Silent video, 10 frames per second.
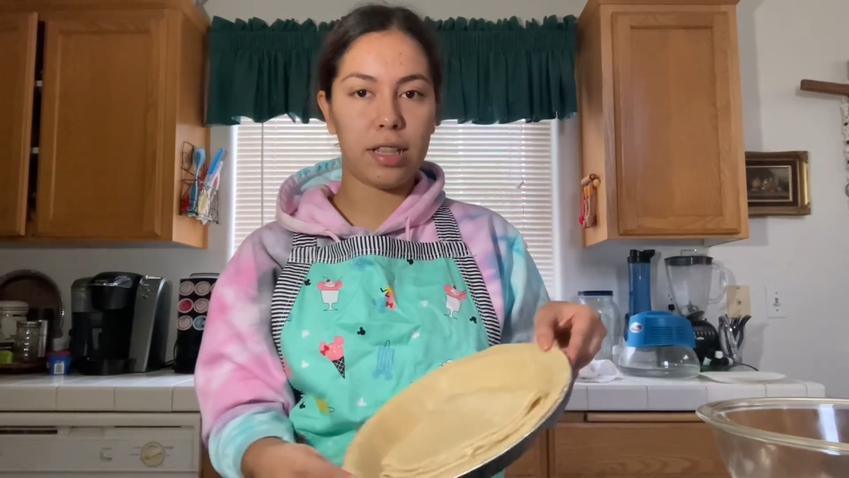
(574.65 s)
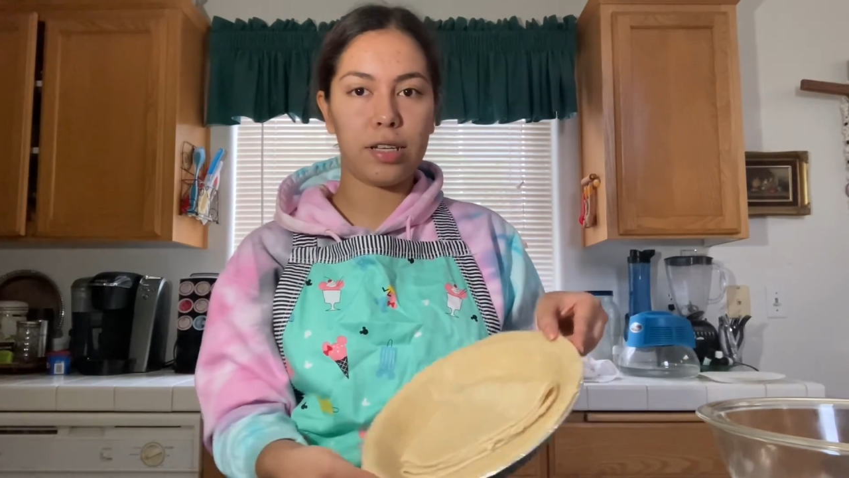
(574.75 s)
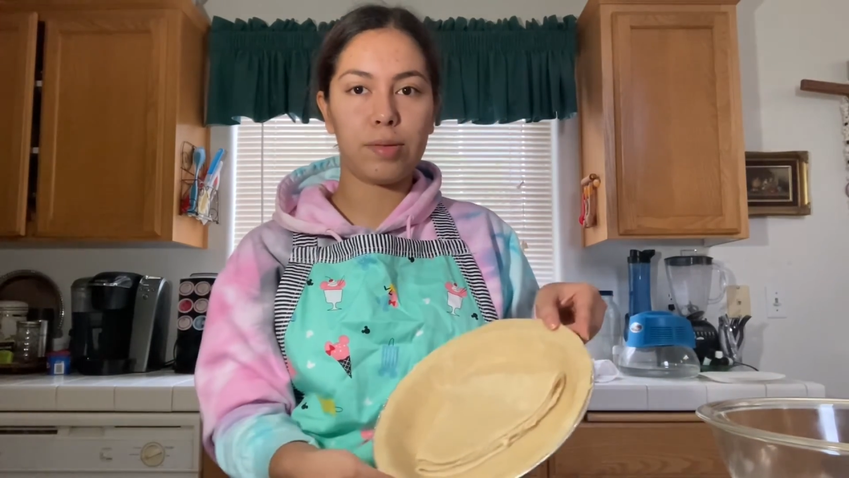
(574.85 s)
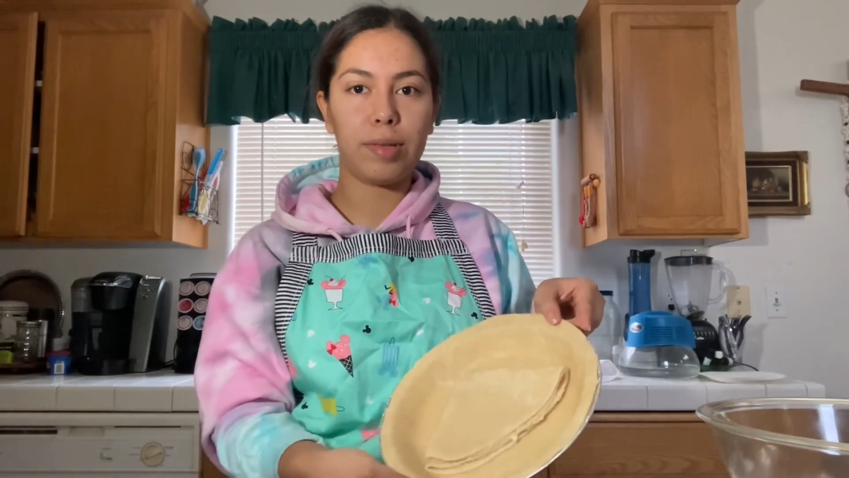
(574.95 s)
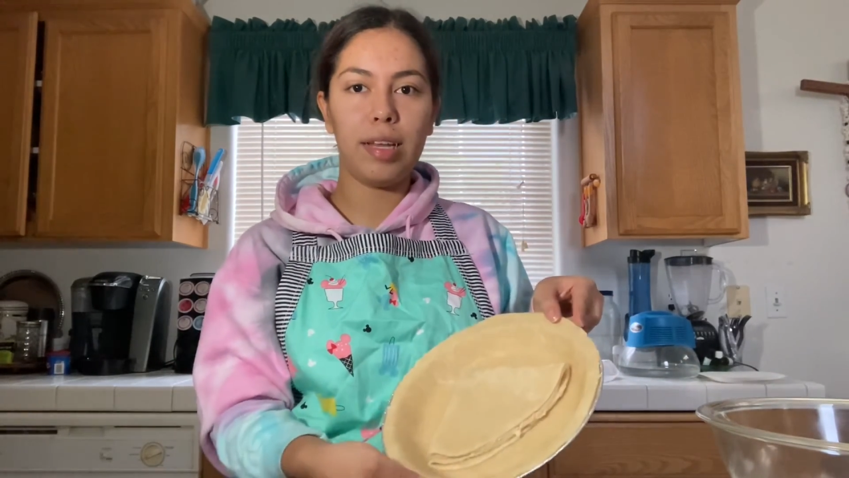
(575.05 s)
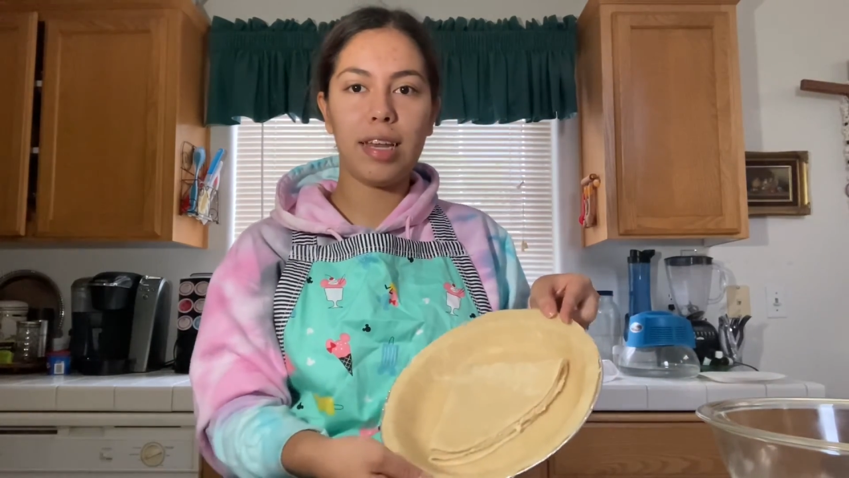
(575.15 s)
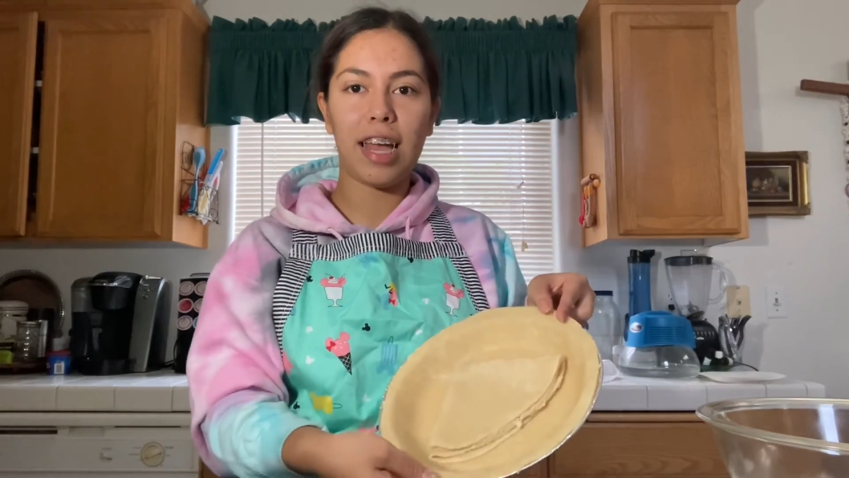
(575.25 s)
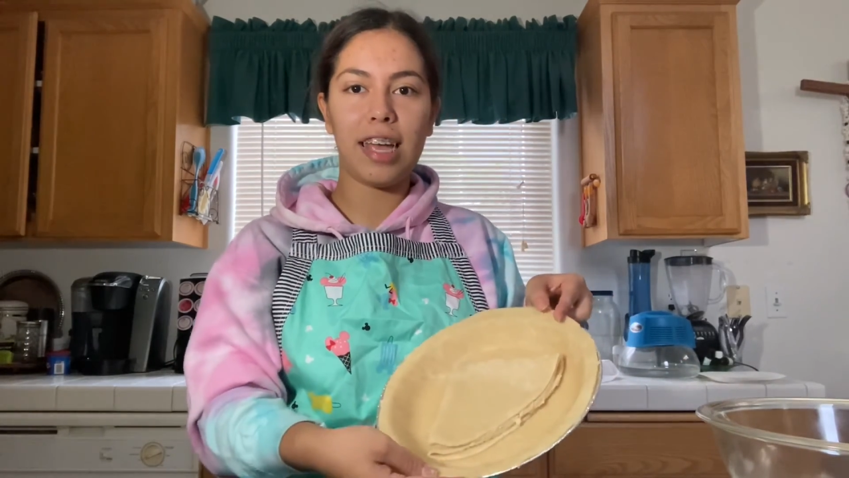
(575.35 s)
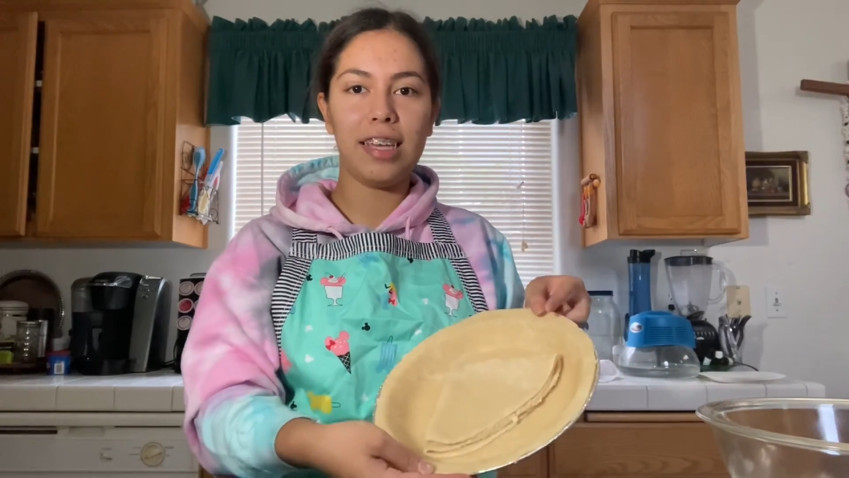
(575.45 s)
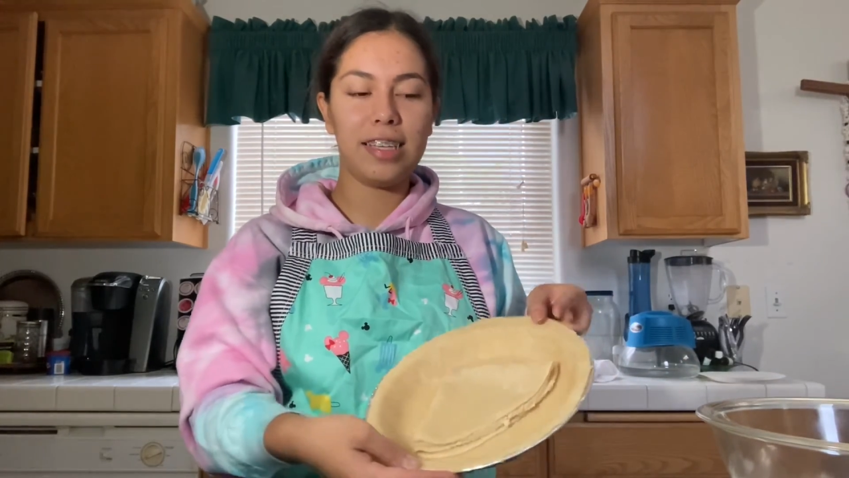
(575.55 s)
It looks really
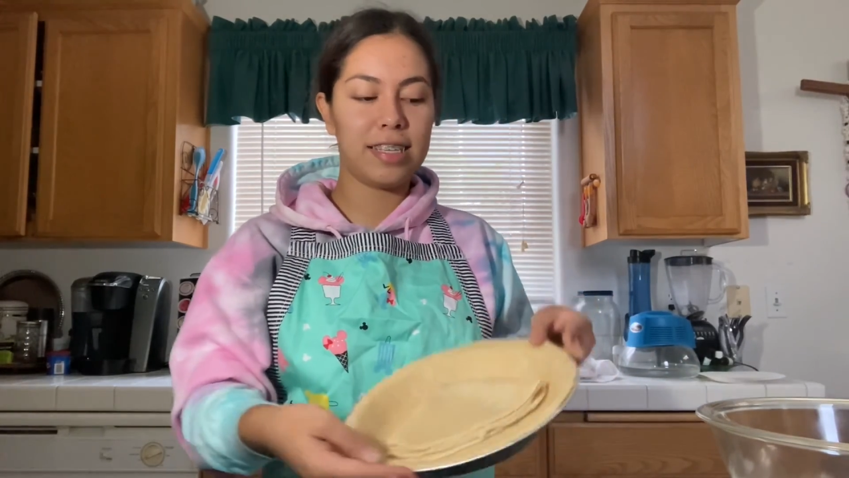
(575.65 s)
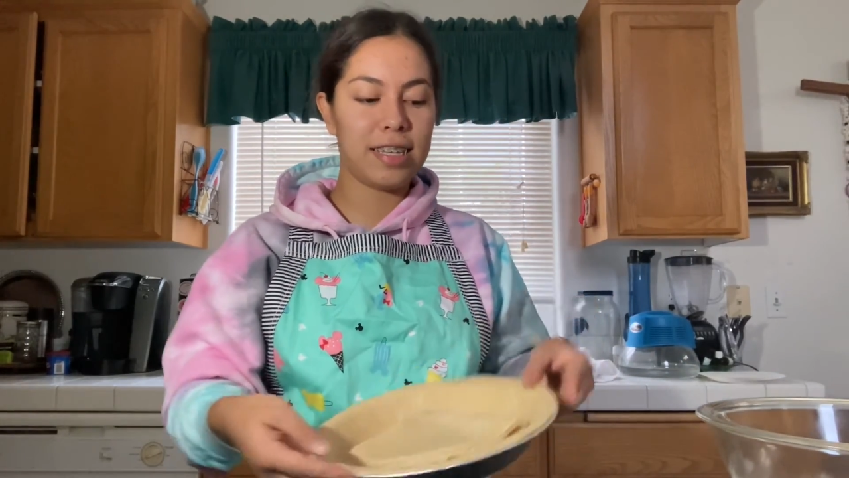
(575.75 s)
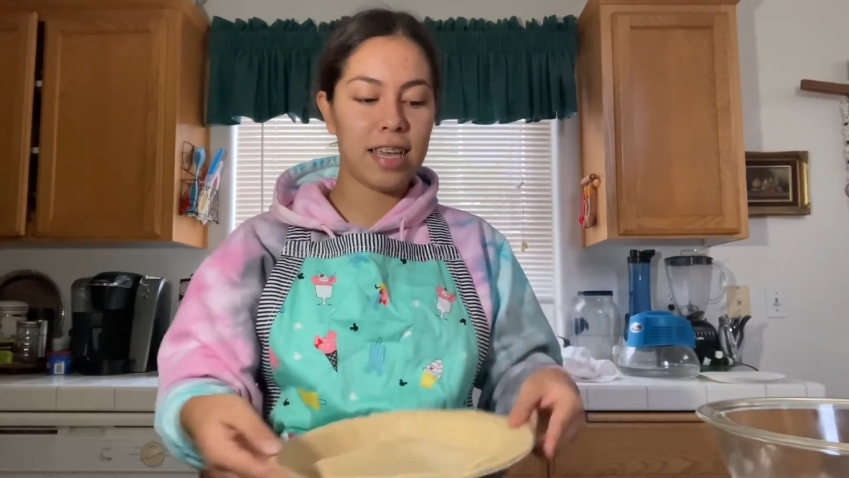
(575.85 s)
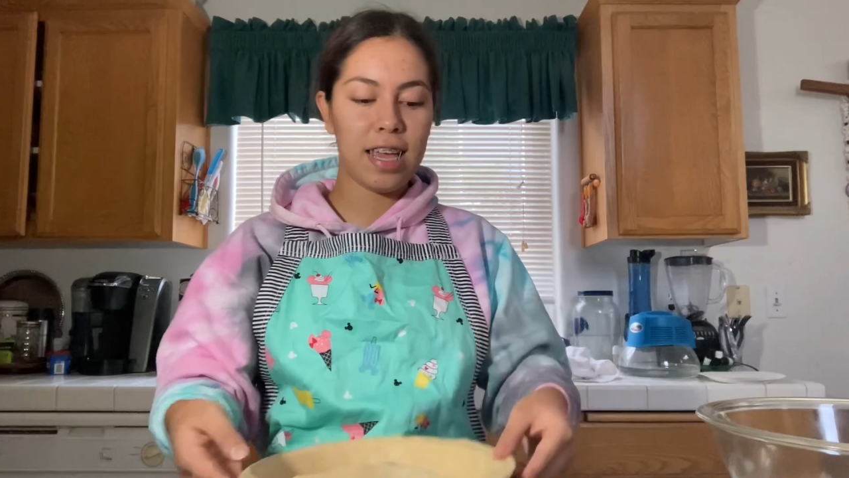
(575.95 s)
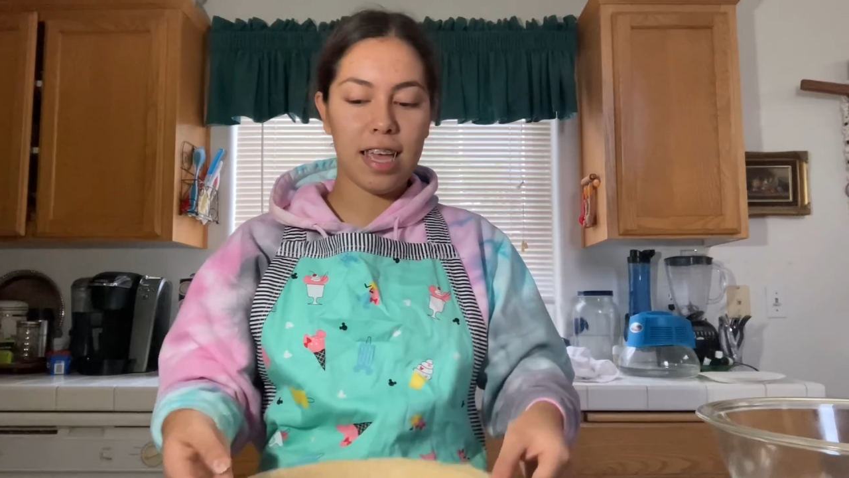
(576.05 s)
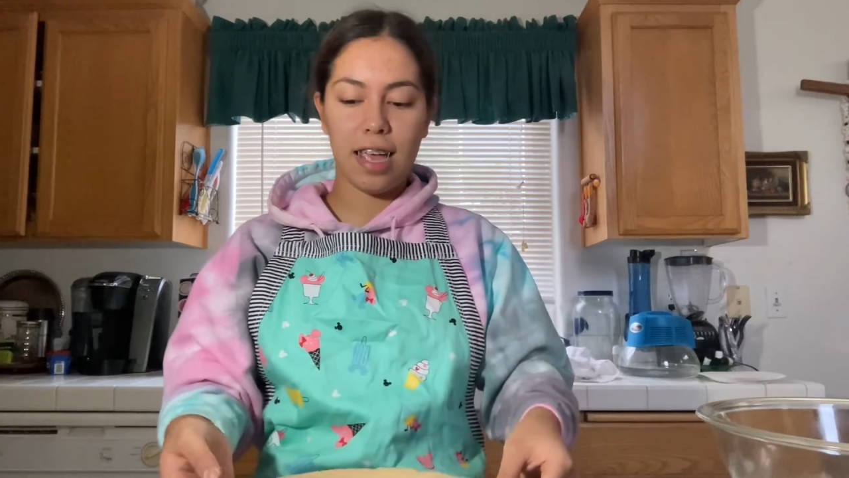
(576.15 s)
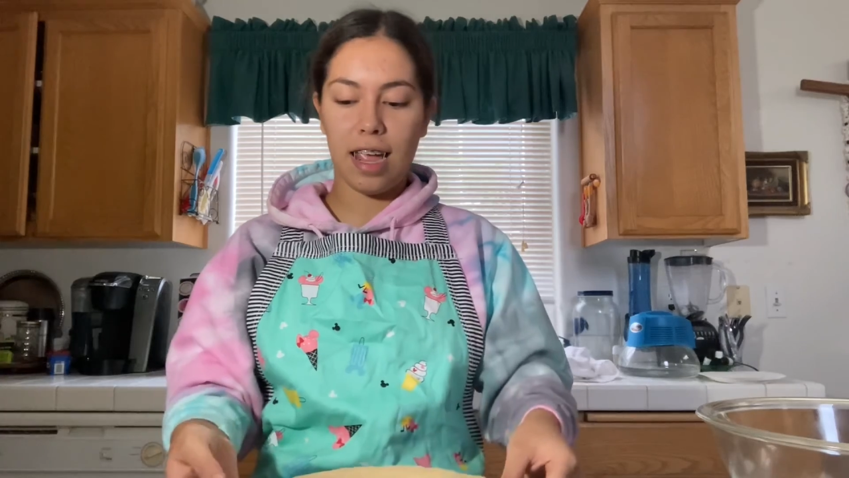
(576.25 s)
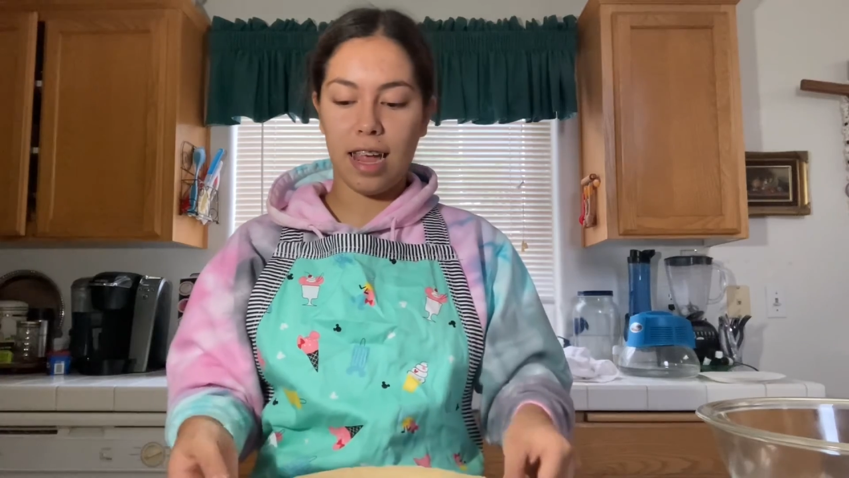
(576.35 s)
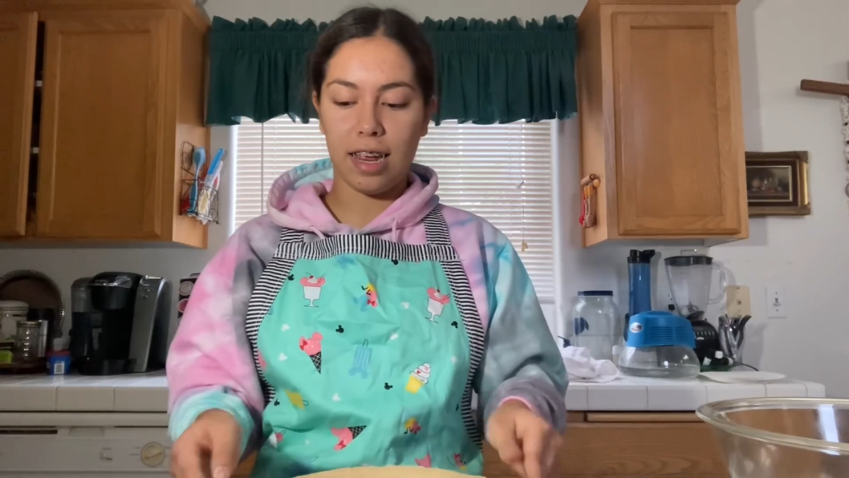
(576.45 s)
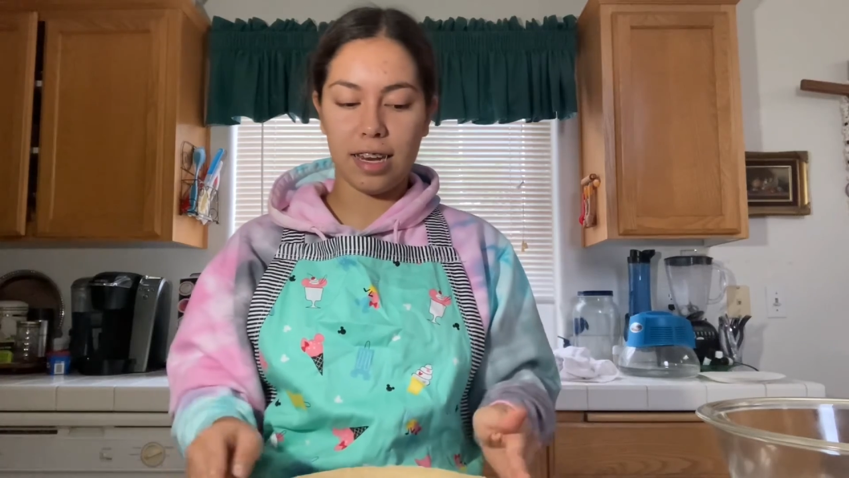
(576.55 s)
nice,
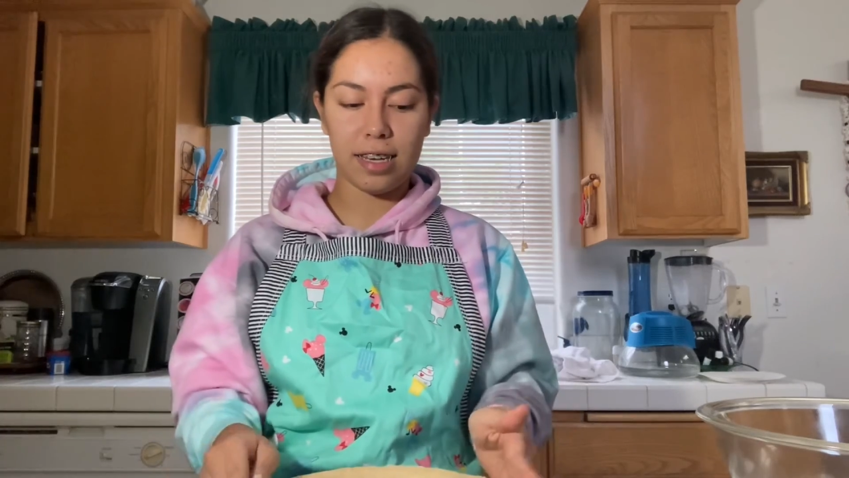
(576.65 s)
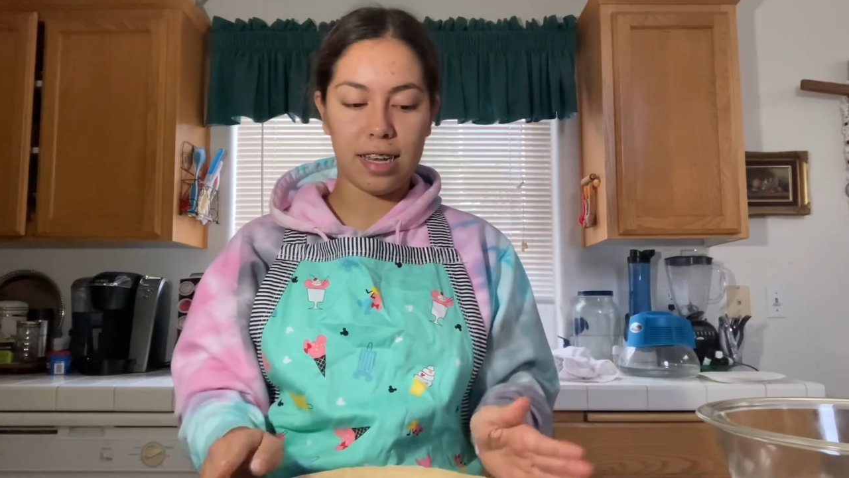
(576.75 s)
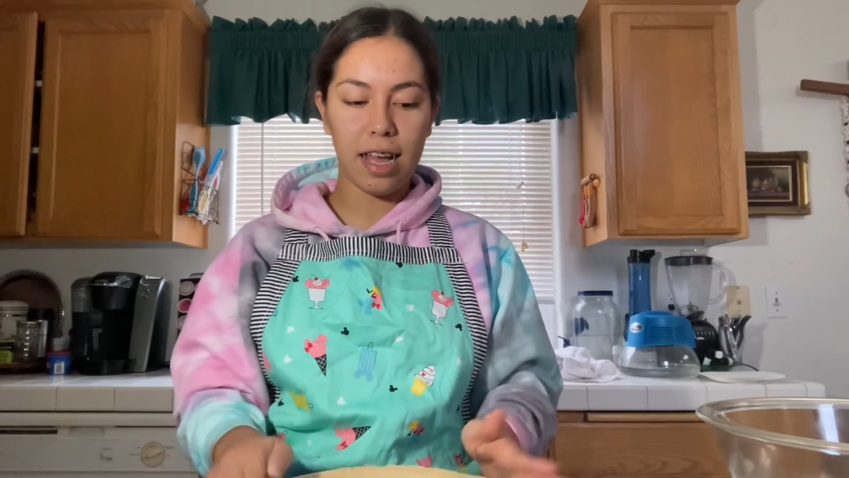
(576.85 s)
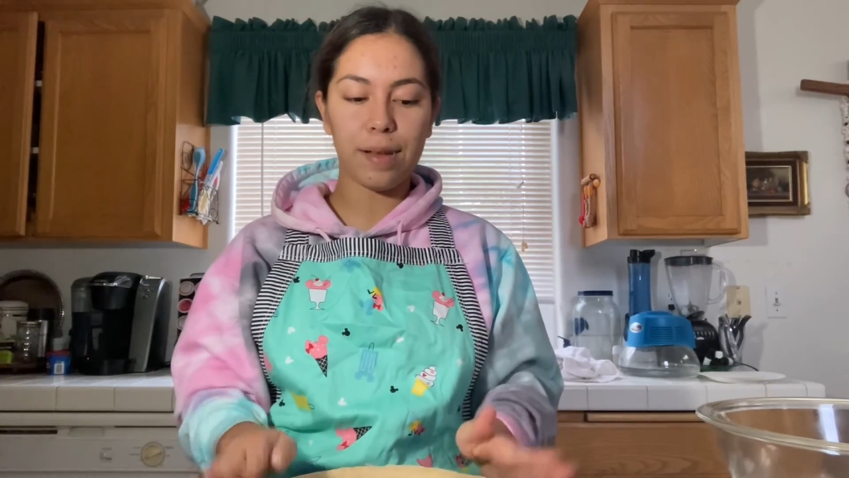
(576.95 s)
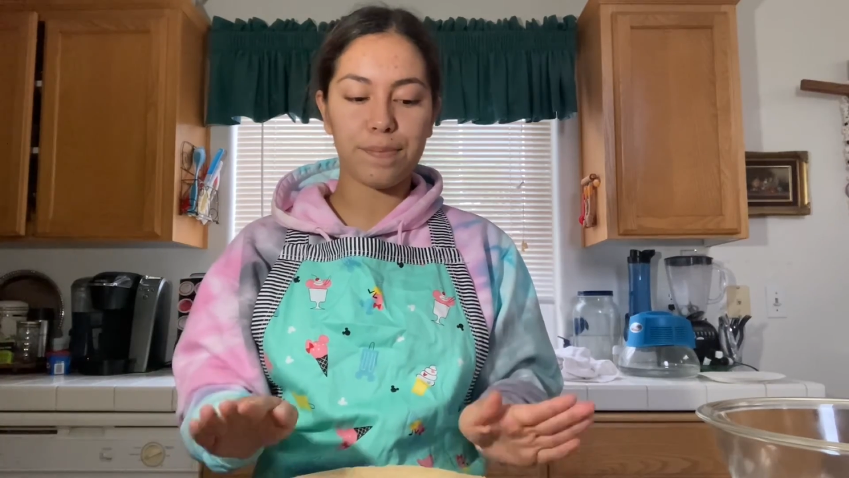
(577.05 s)
and yeah.